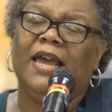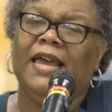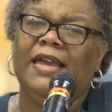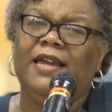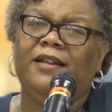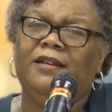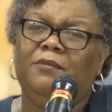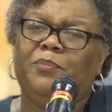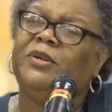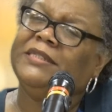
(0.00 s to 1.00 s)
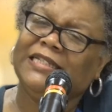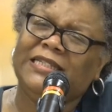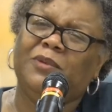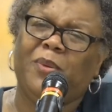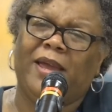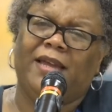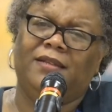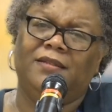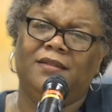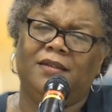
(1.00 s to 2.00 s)
and
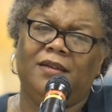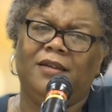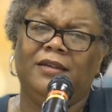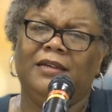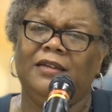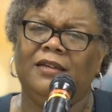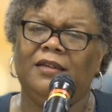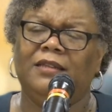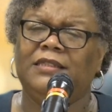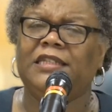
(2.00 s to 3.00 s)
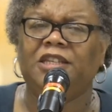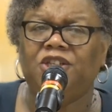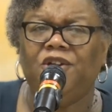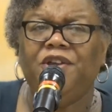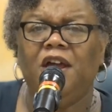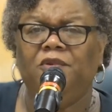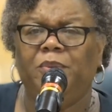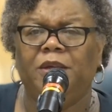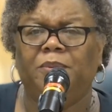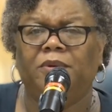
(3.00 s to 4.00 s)
participate. Teach your young
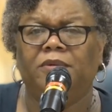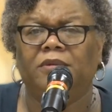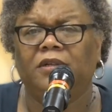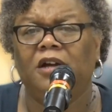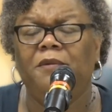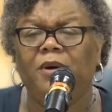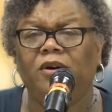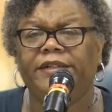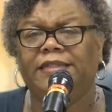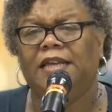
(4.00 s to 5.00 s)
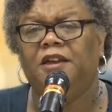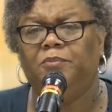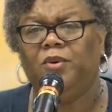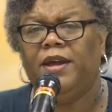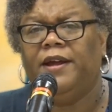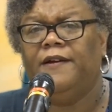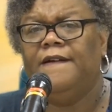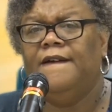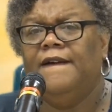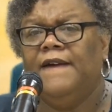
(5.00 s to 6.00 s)
people. Come on and say a prayer.
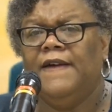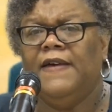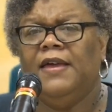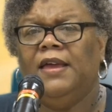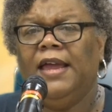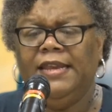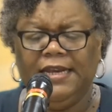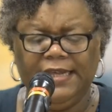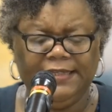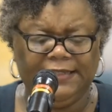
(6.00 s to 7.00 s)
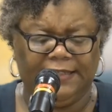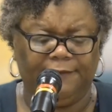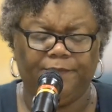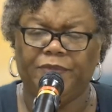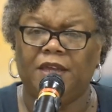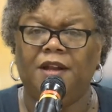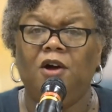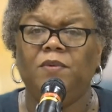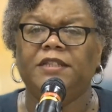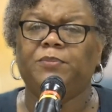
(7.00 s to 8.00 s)
And listen and
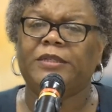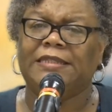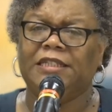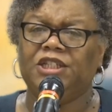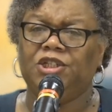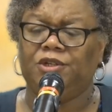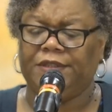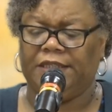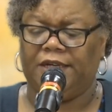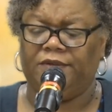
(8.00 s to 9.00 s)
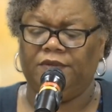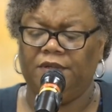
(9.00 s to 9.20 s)
always position yourself